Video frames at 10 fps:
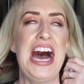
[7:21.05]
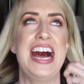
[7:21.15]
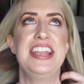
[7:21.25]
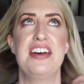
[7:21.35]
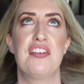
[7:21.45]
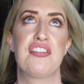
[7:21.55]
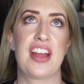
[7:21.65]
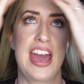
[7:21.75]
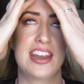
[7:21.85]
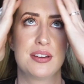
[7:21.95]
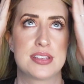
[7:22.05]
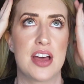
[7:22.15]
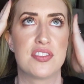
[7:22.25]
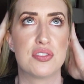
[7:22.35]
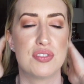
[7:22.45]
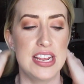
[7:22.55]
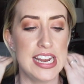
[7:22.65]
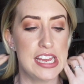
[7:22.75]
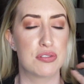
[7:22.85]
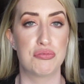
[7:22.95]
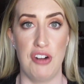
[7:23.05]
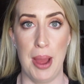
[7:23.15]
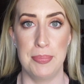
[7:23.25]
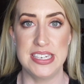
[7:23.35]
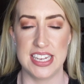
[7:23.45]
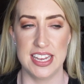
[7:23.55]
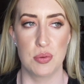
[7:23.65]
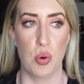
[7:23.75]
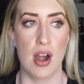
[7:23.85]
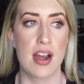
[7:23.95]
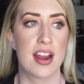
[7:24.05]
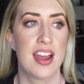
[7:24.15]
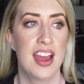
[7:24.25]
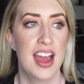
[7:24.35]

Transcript: I'll never forget it. I was having a really crappy day in work